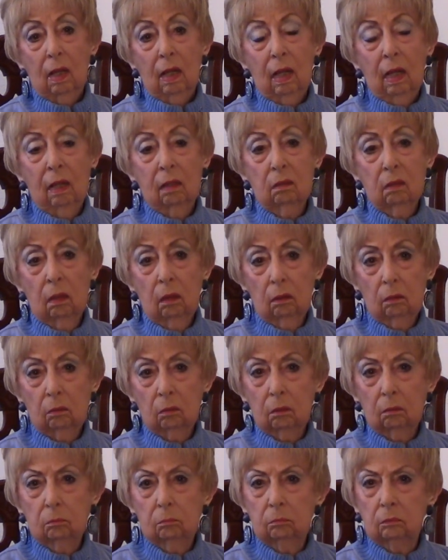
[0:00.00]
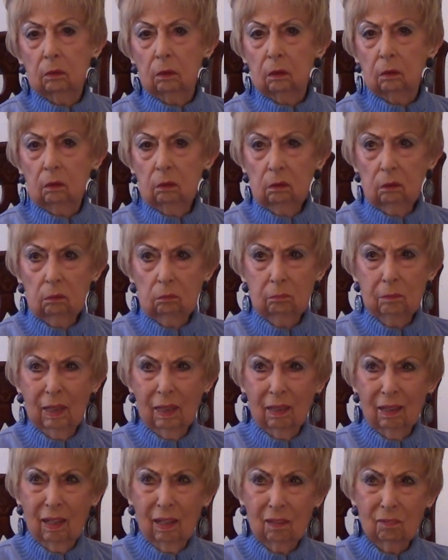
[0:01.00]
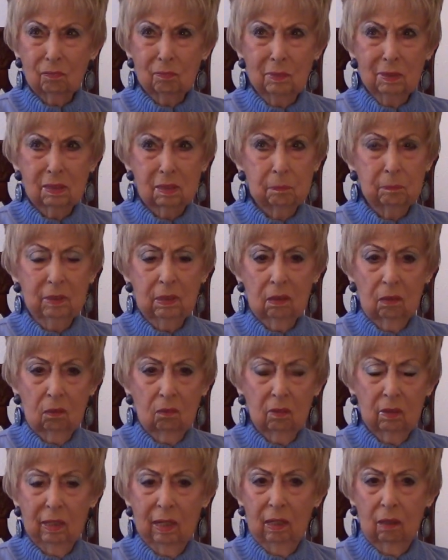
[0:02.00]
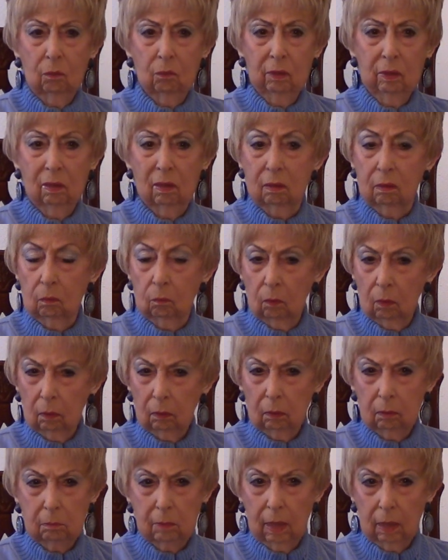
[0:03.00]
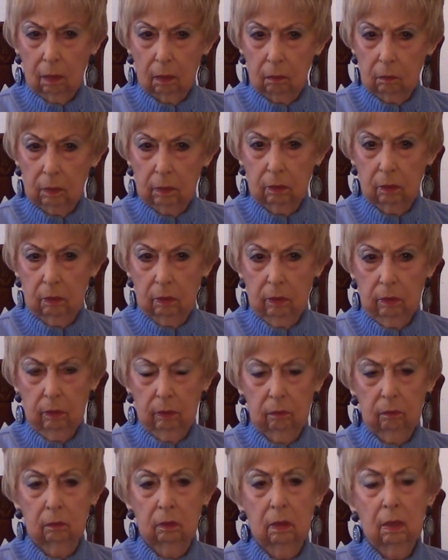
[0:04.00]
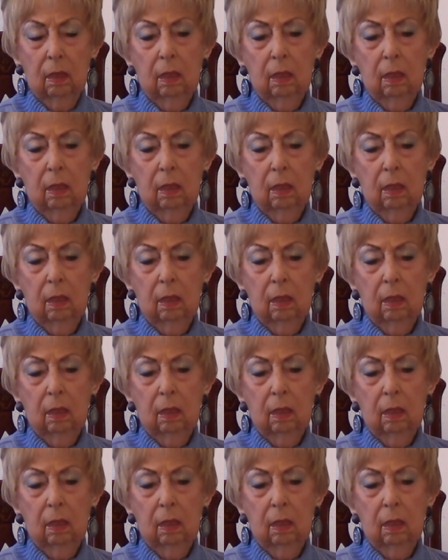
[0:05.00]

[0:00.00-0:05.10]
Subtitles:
I thought, my life must be over now. What in the world am I going to do?